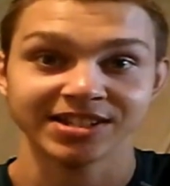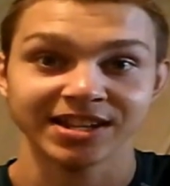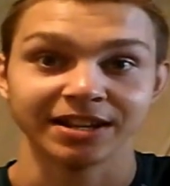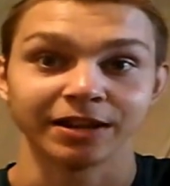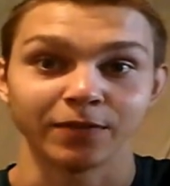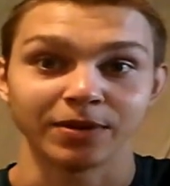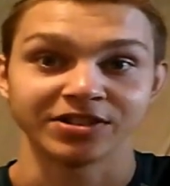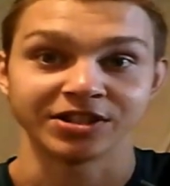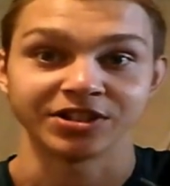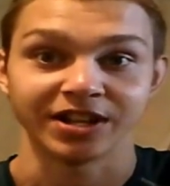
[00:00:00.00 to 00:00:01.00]
sin of
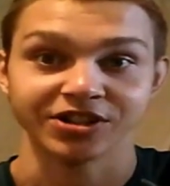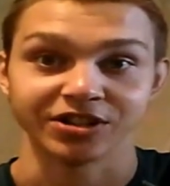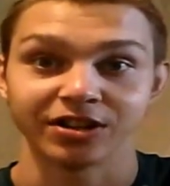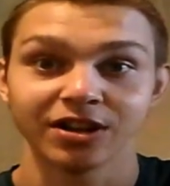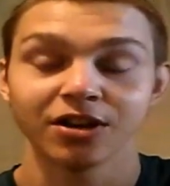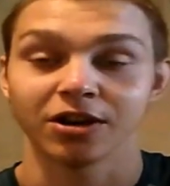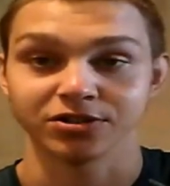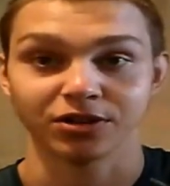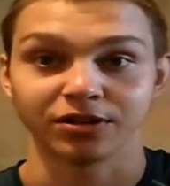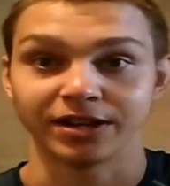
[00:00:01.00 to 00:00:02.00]
miscegenation,
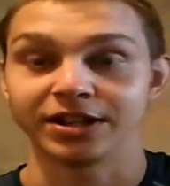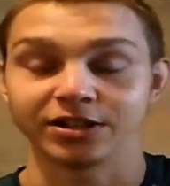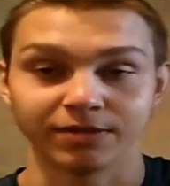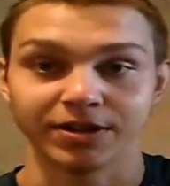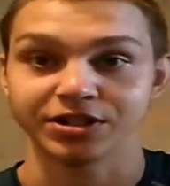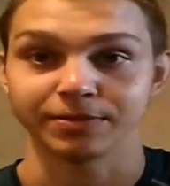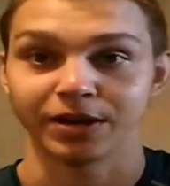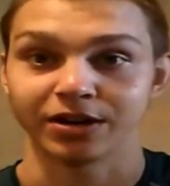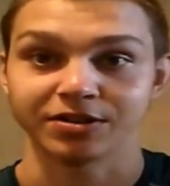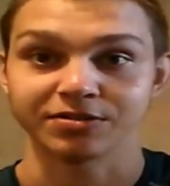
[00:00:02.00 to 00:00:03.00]
also called interracial
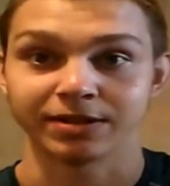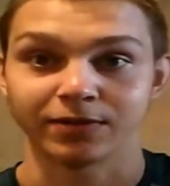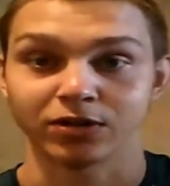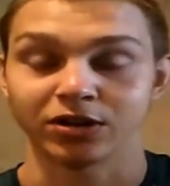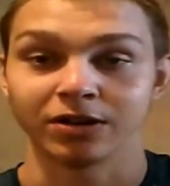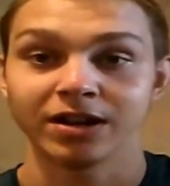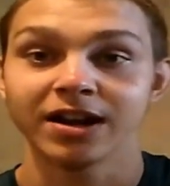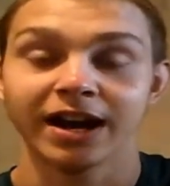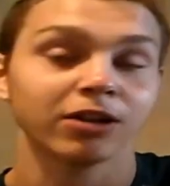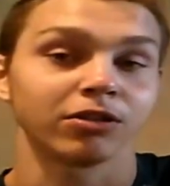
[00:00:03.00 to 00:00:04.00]
marriage, whatever you want to call it.
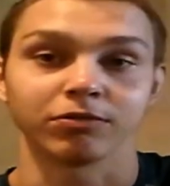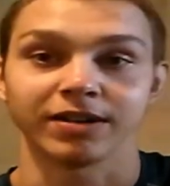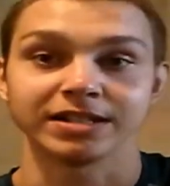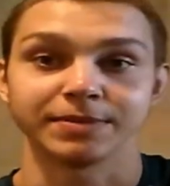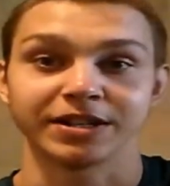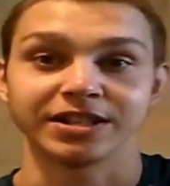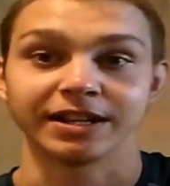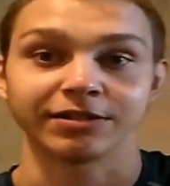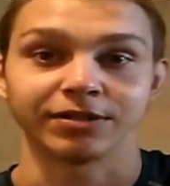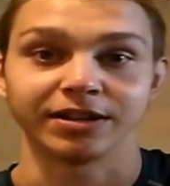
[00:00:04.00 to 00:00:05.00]
I call it race mixing.
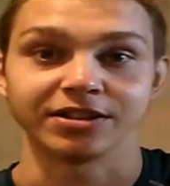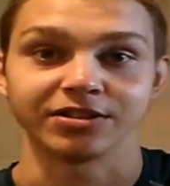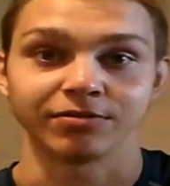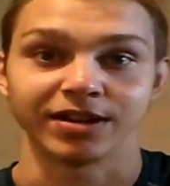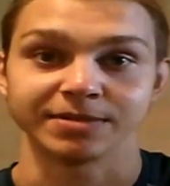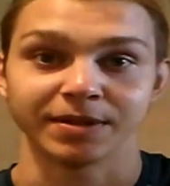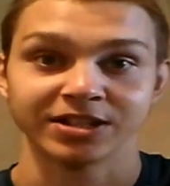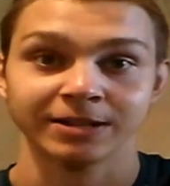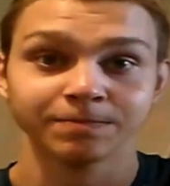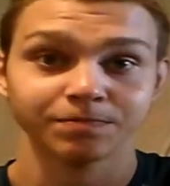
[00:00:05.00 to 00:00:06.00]
That's what it is. It's race
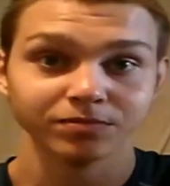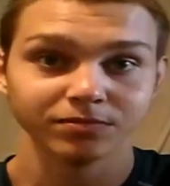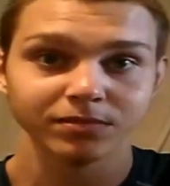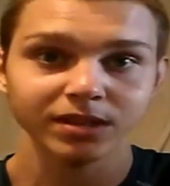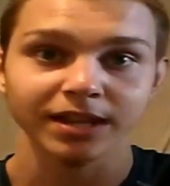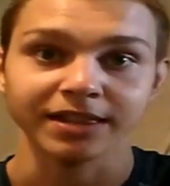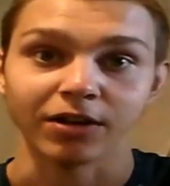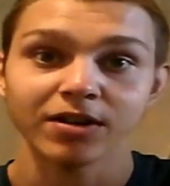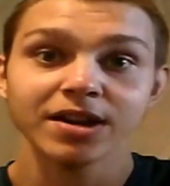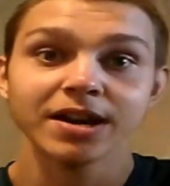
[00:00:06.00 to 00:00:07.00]
mixing.
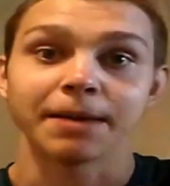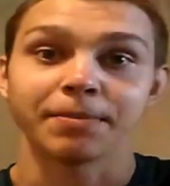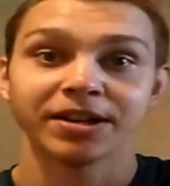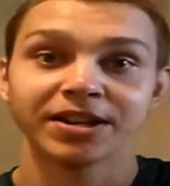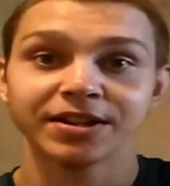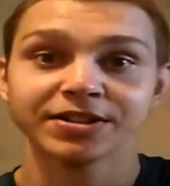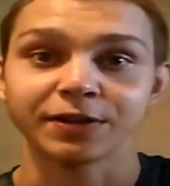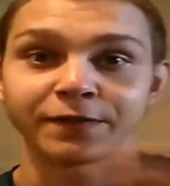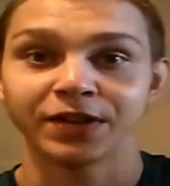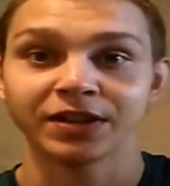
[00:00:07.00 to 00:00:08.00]
Now, opinions,
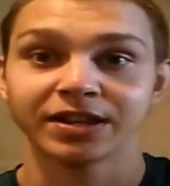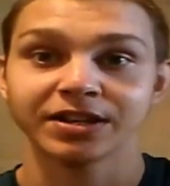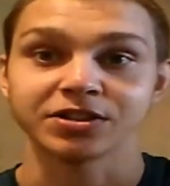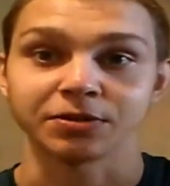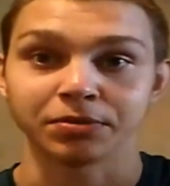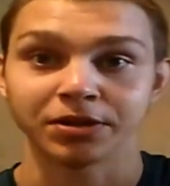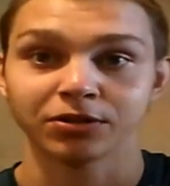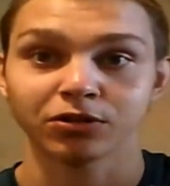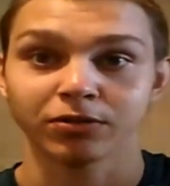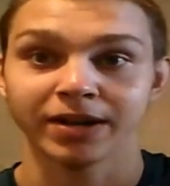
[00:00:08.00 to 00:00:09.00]
your feelings, your
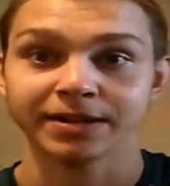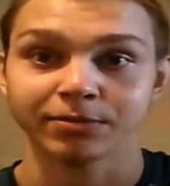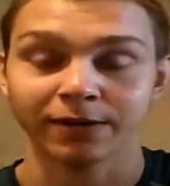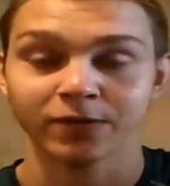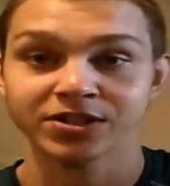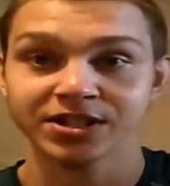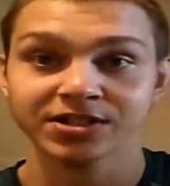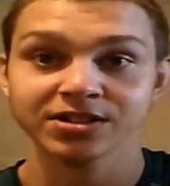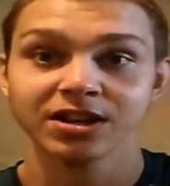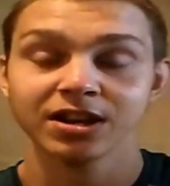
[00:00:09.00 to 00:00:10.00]
political correct
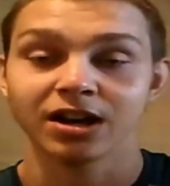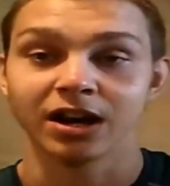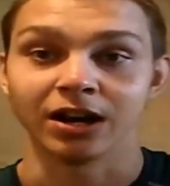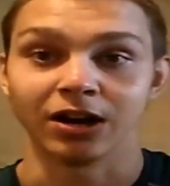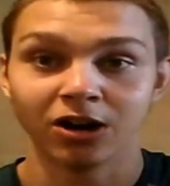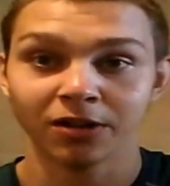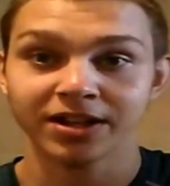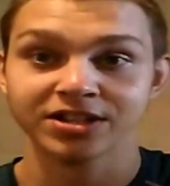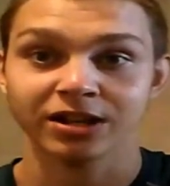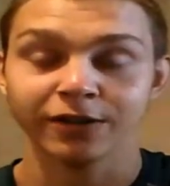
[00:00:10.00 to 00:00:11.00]
preferences, uh, all
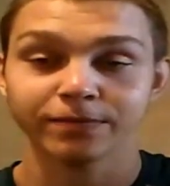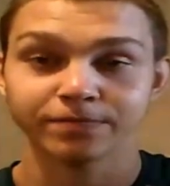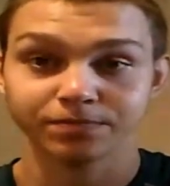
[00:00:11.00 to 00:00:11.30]
that stuff,